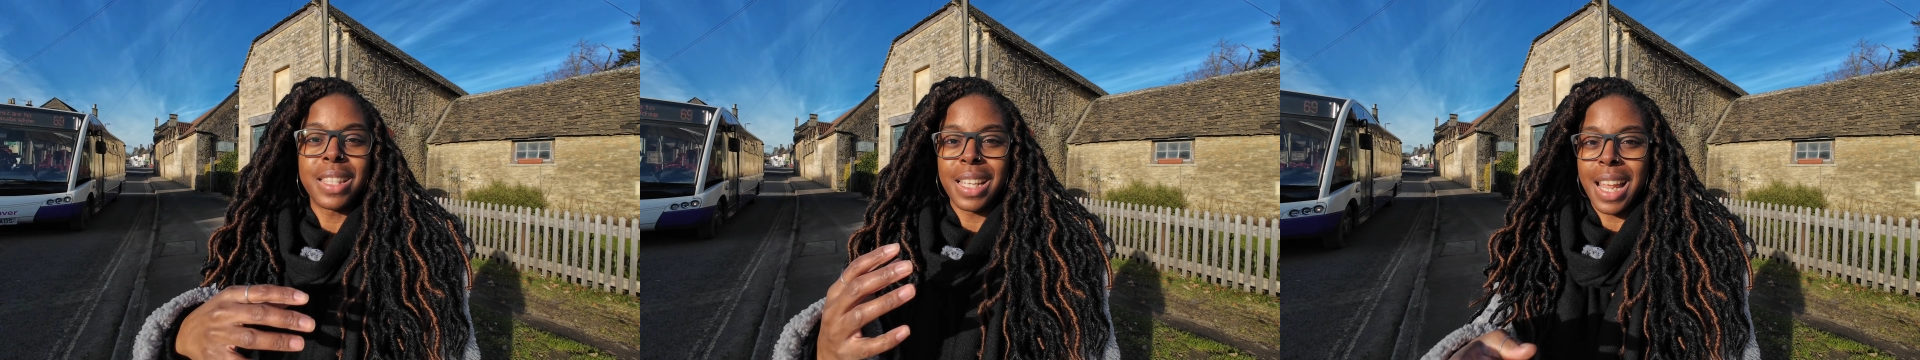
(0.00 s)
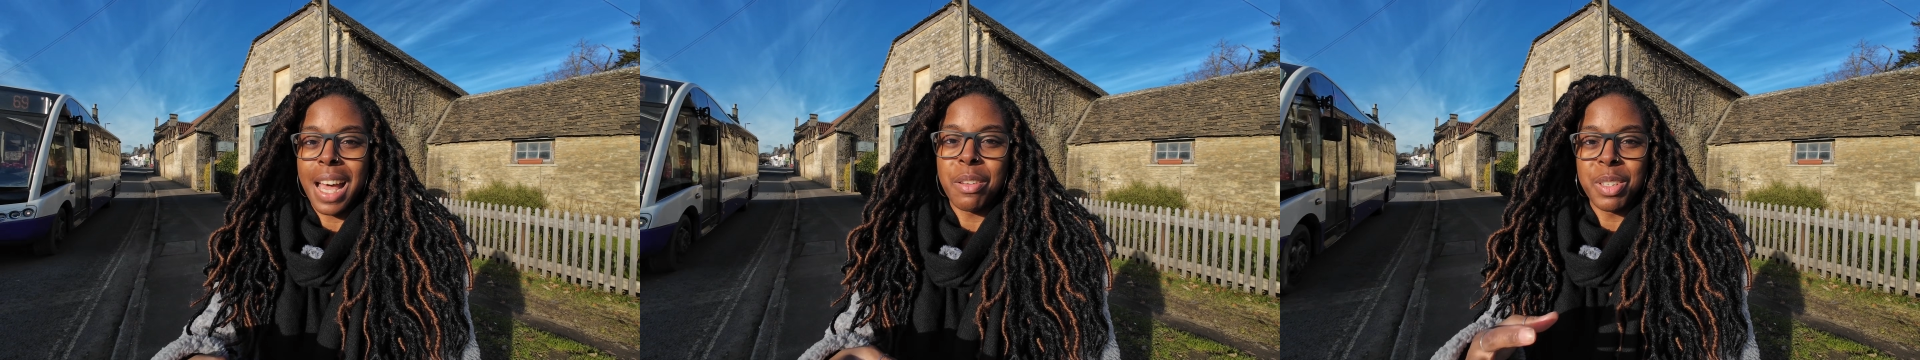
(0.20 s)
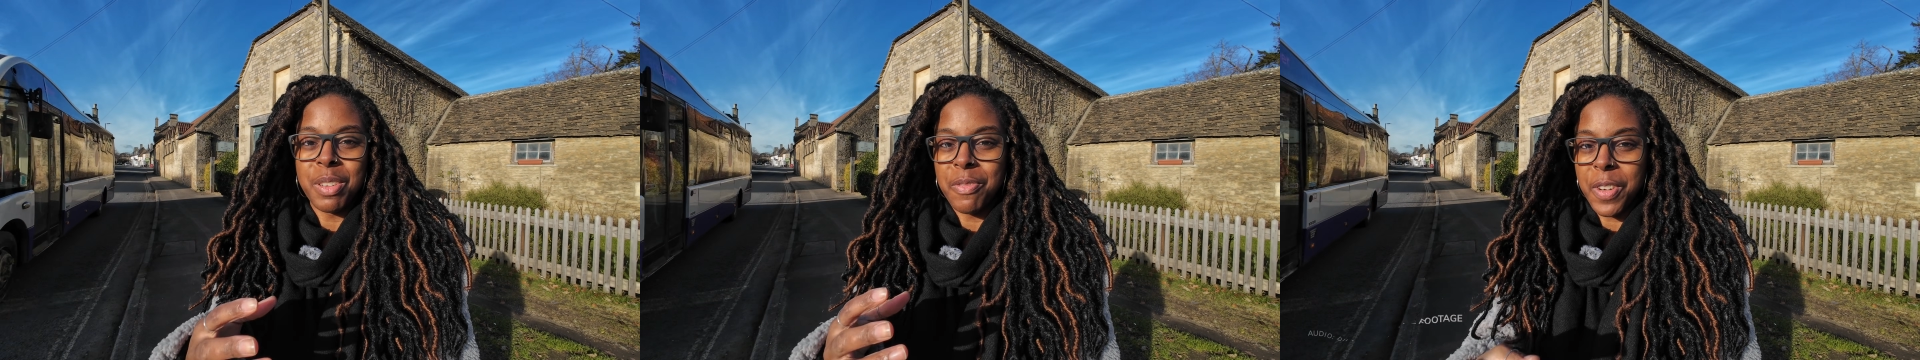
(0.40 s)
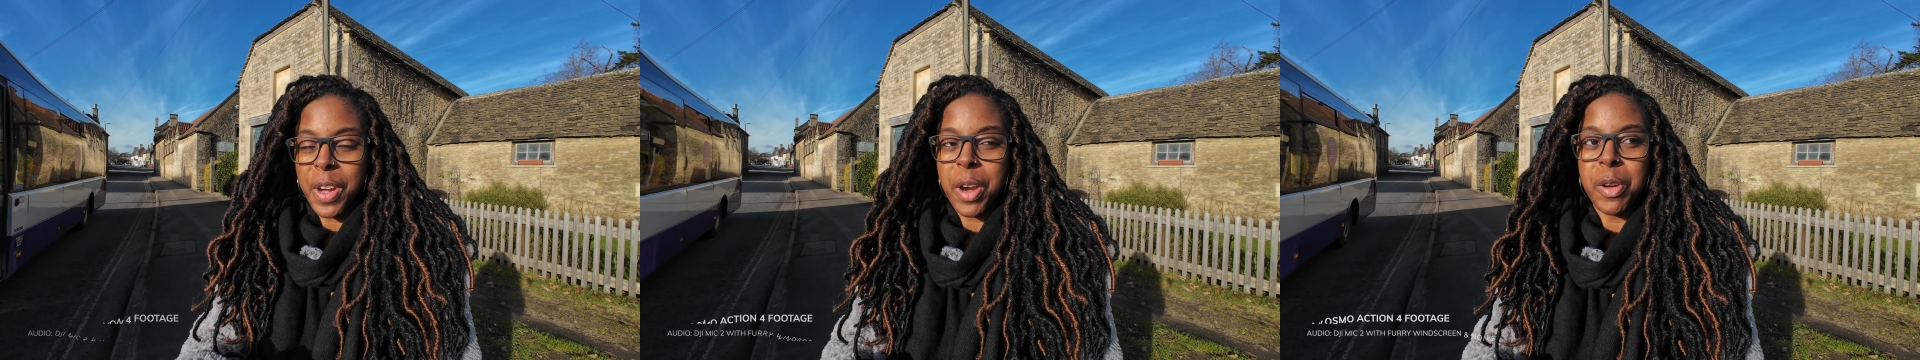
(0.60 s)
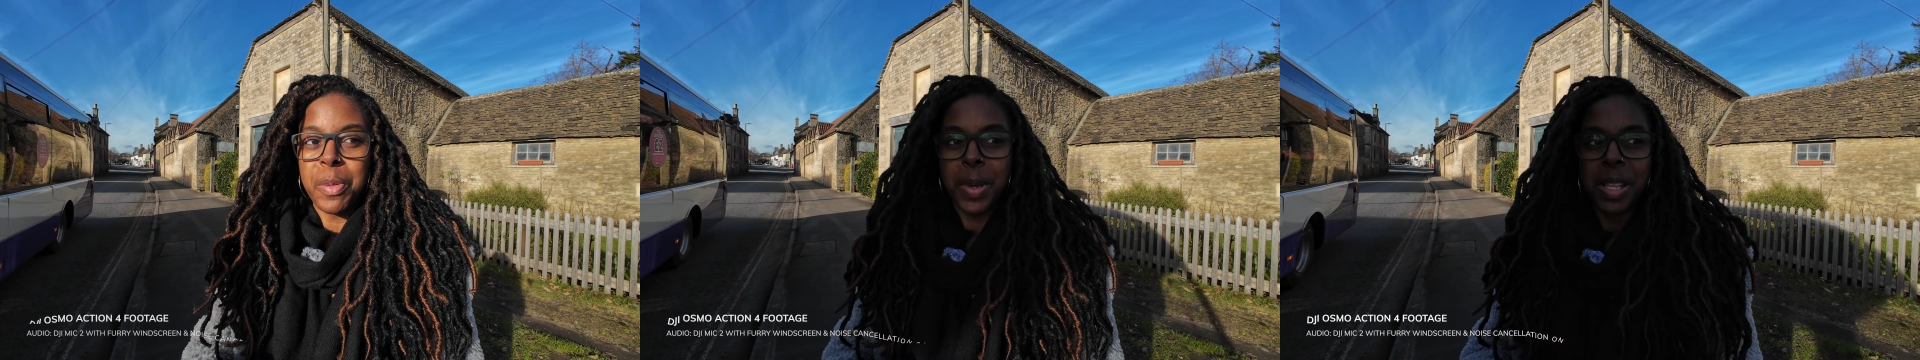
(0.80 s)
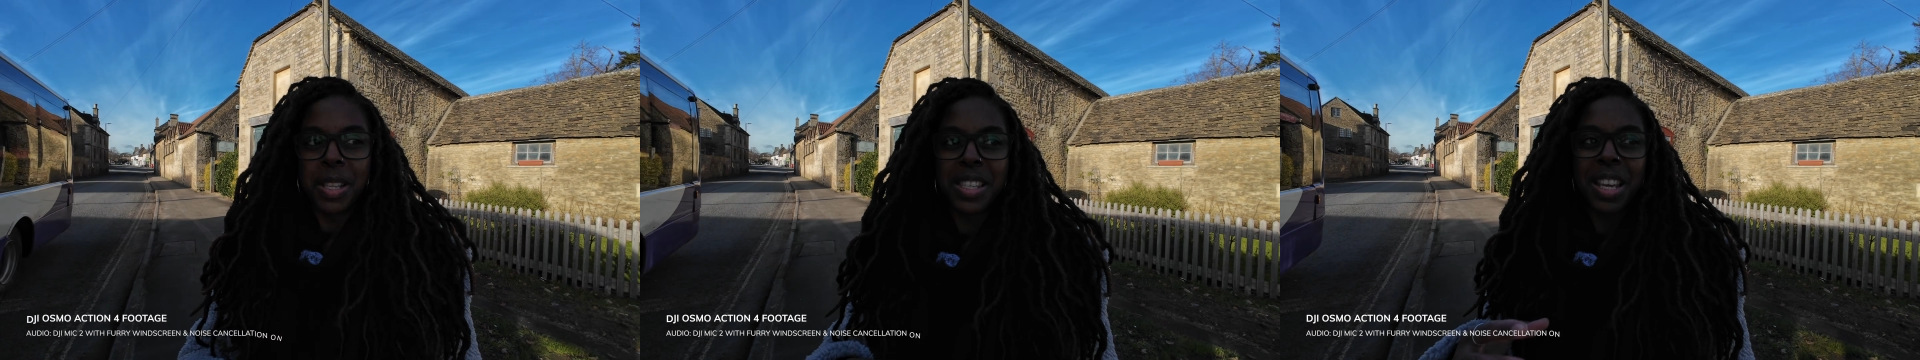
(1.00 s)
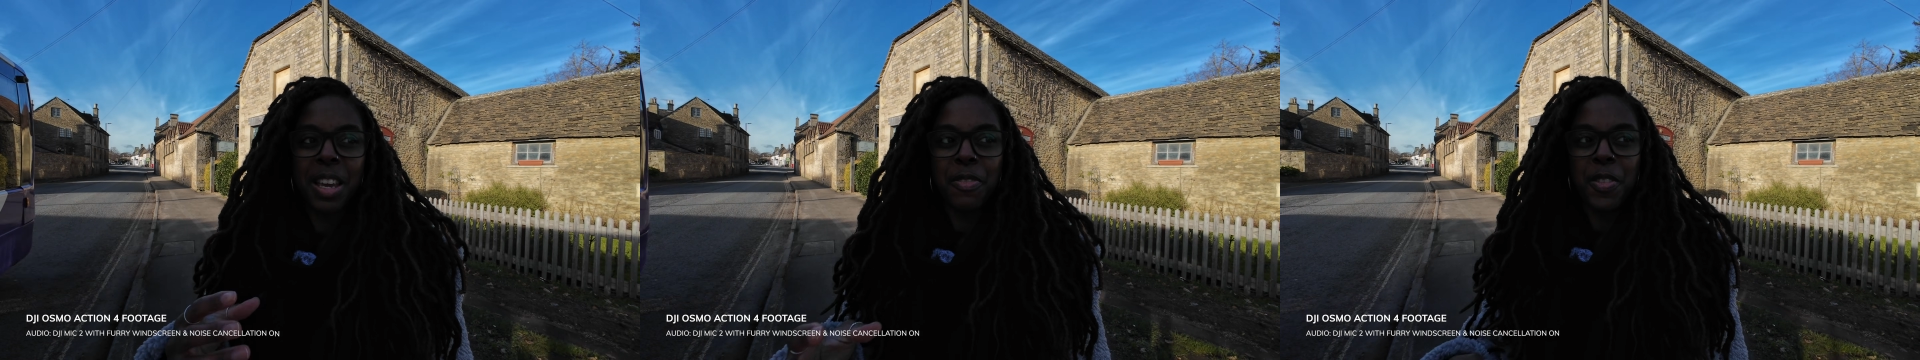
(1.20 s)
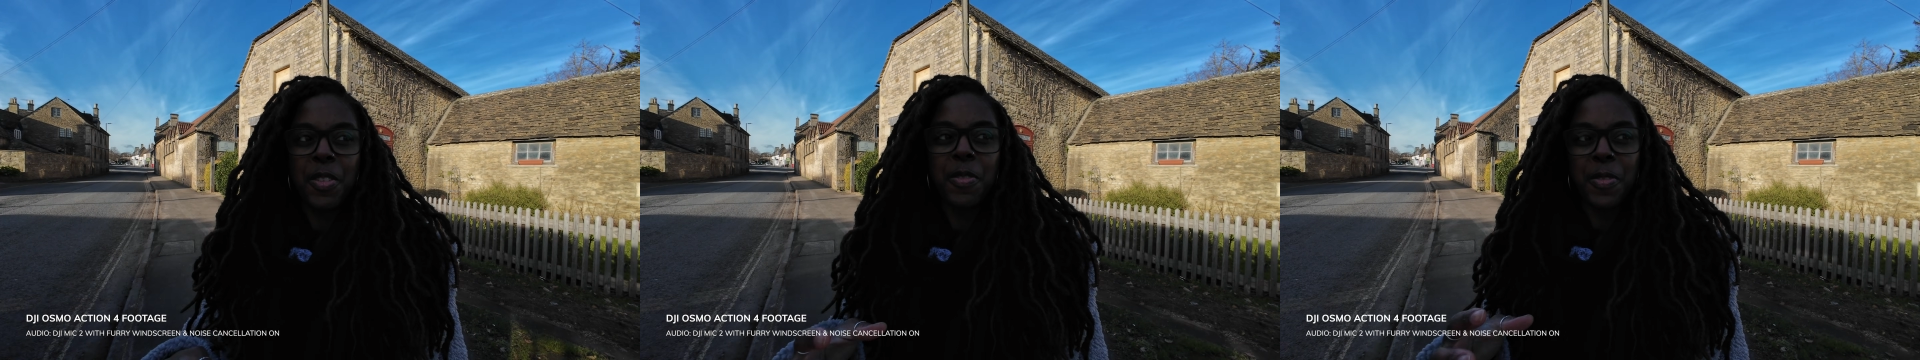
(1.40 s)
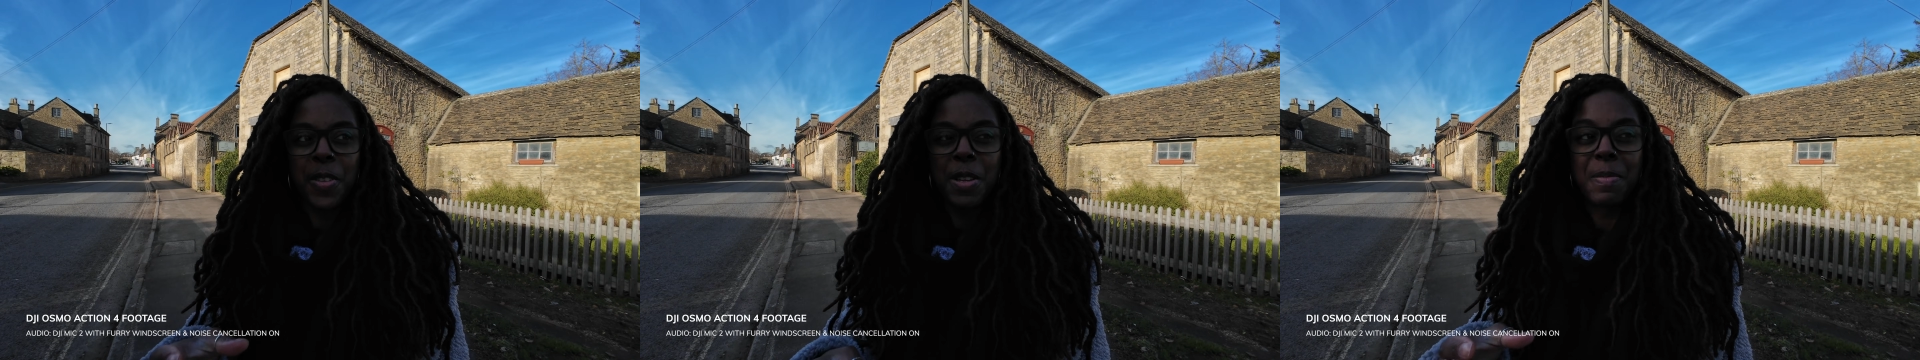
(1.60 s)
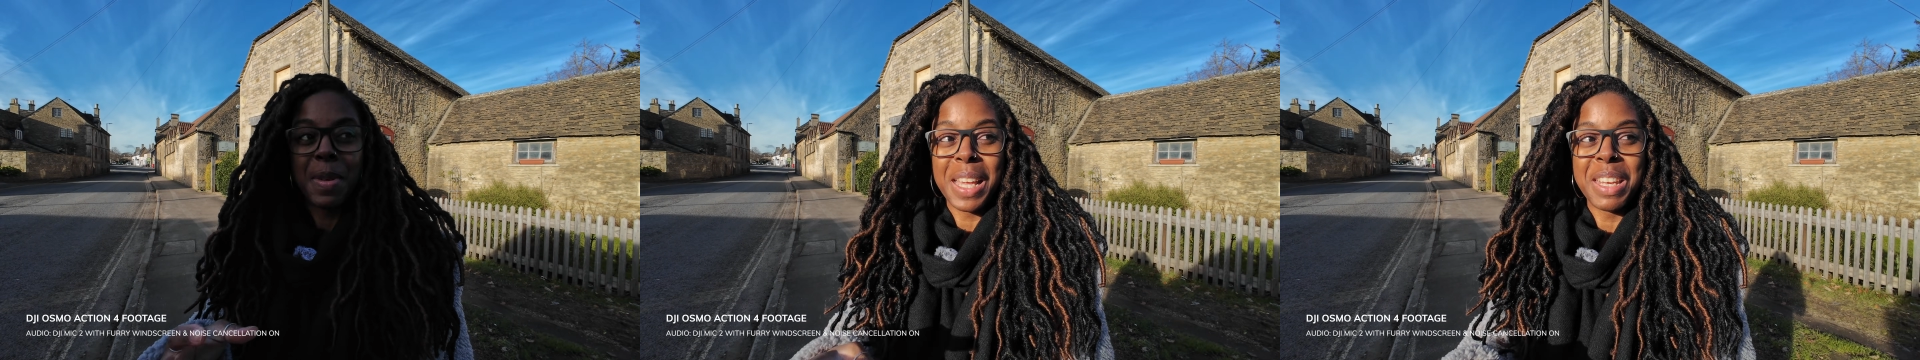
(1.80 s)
the loud environments, if you film